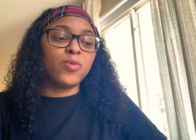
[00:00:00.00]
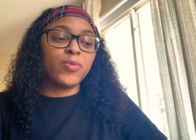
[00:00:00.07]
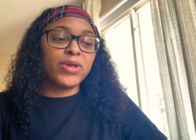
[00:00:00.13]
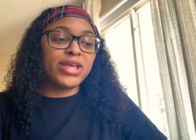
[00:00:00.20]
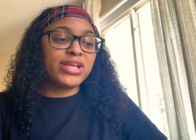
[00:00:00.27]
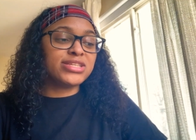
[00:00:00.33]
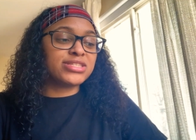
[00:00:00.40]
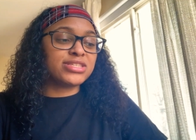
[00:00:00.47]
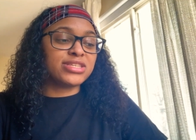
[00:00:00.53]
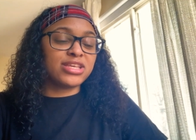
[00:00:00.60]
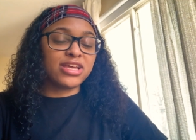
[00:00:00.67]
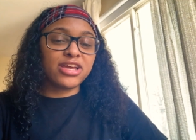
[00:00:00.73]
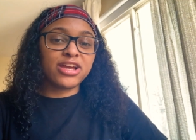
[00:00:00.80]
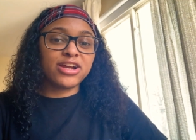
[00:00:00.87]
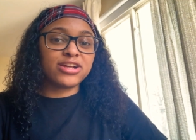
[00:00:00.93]
weeks,
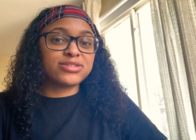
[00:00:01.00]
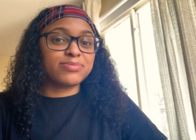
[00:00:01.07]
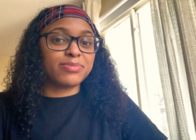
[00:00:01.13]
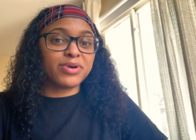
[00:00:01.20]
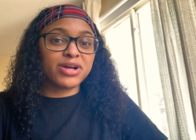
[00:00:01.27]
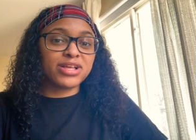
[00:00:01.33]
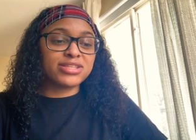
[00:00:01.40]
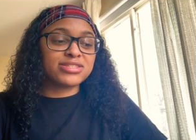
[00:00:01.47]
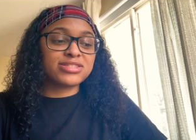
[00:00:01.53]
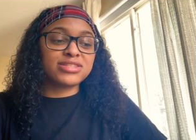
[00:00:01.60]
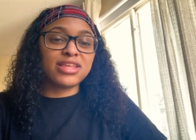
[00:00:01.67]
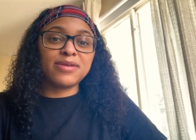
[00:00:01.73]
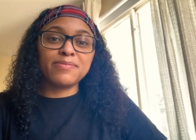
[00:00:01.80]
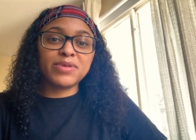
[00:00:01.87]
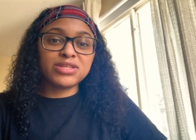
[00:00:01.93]
years, months.
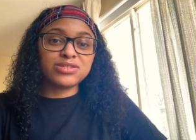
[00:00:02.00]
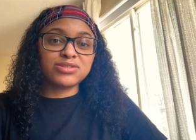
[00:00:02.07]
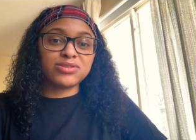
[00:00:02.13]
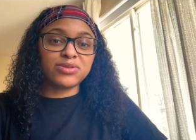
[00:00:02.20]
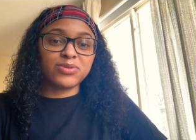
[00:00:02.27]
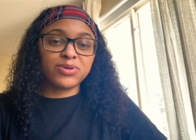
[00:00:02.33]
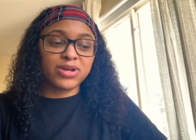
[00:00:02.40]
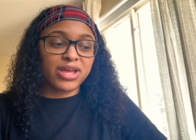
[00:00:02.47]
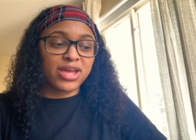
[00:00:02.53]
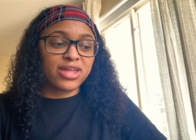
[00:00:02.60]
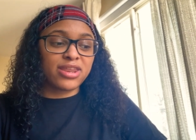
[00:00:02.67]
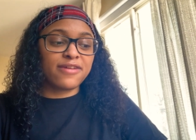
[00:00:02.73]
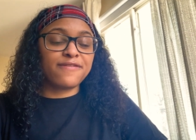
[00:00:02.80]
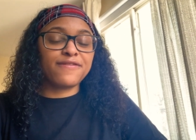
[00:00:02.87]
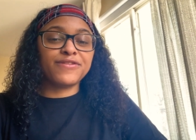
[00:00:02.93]
They miss you, okay?
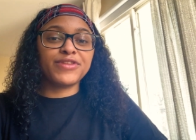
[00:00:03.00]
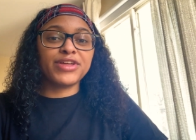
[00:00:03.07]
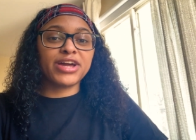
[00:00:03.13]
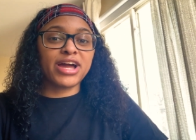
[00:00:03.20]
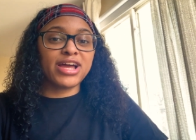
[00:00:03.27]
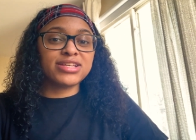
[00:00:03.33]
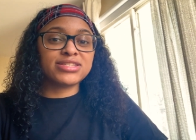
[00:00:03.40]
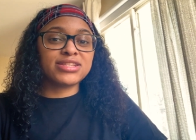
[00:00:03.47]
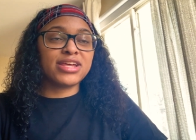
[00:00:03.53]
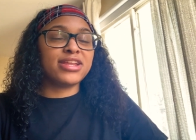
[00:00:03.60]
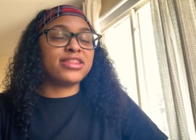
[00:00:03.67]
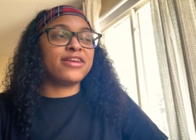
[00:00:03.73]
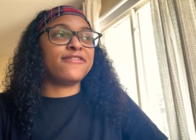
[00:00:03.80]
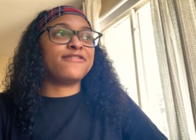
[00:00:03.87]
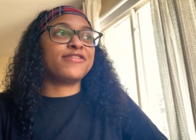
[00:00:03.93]
They're feeling
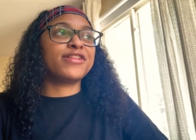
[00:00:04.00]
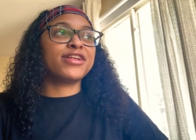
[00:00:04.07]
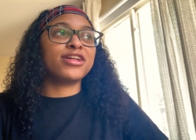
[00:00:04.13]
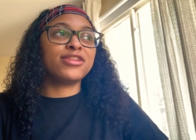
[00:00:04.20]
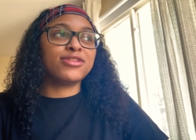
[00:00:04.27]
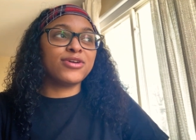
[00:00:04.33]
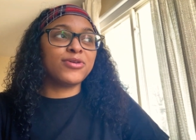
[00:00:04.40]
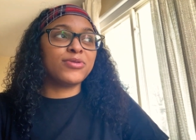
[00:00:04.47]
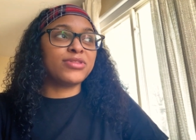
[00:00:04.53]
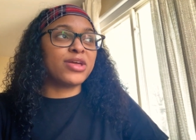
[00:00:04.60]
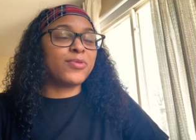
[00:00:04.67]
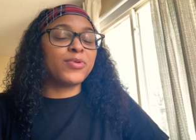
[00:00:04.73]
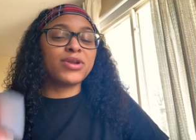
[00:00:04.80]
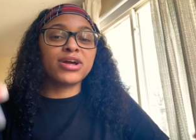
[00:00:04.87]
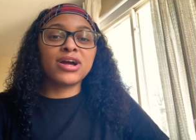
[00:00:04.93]
isolated. They're feeling alone. They
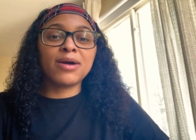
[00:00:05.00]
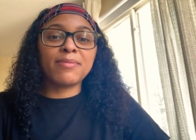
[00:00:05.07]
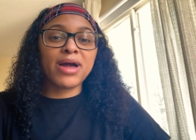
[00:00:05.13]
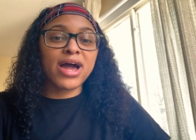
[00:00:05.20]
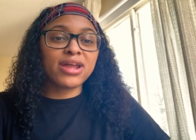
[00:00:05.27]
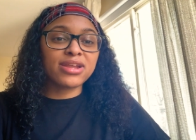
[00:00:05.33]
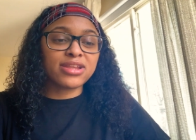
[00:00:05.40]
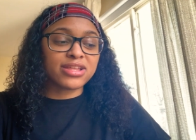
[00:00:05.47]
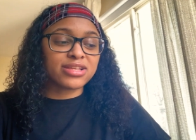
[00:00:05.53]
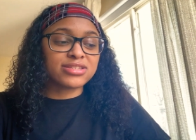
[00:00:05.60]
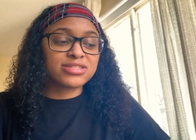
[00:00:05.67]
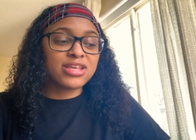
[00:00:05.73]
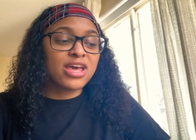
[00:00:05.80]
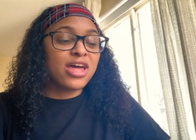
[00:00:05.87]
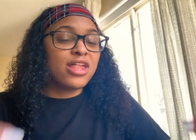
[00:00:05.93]
want to come out of this.